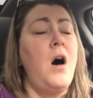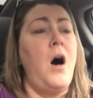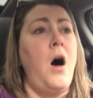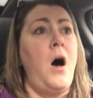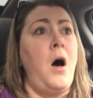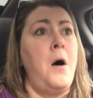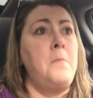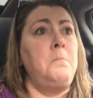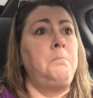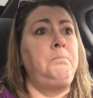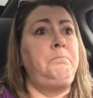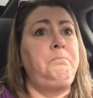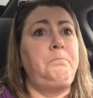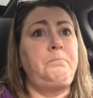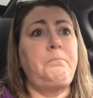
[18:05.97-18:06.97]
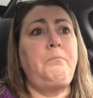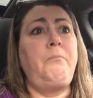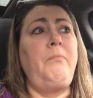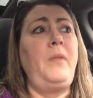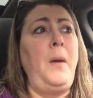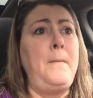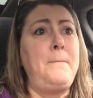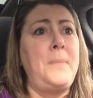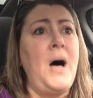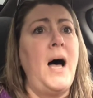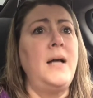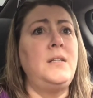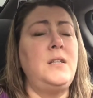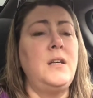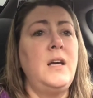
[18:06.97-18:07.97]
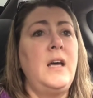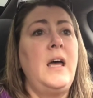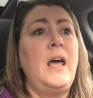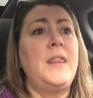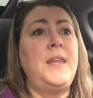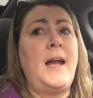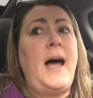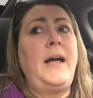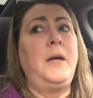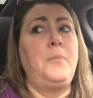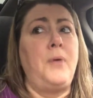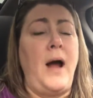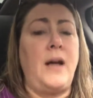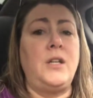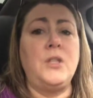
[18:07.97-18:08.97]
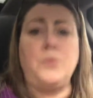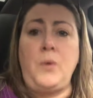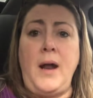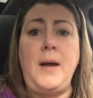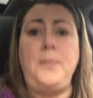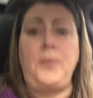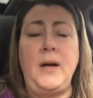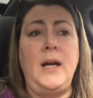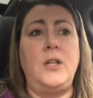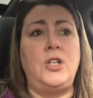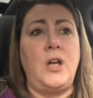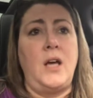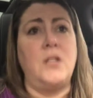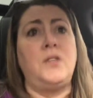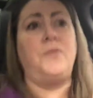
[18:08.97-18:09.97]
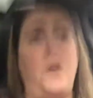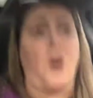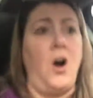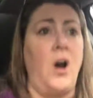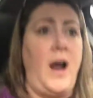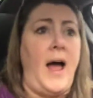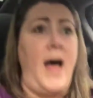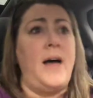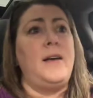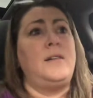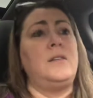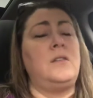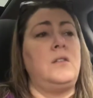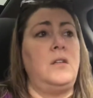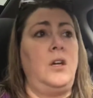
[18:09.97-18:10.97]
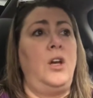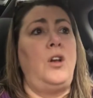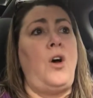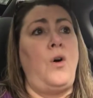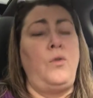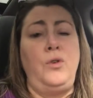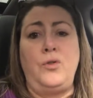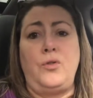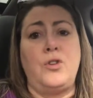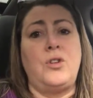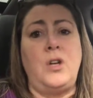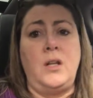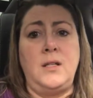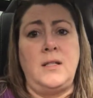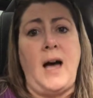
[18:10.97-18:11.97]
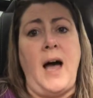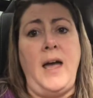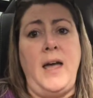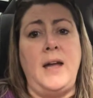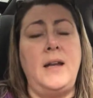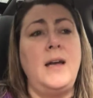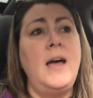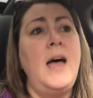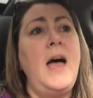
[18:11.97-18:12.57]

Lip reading: but that I can practice what I preach as far as, you know, nutrition and diet,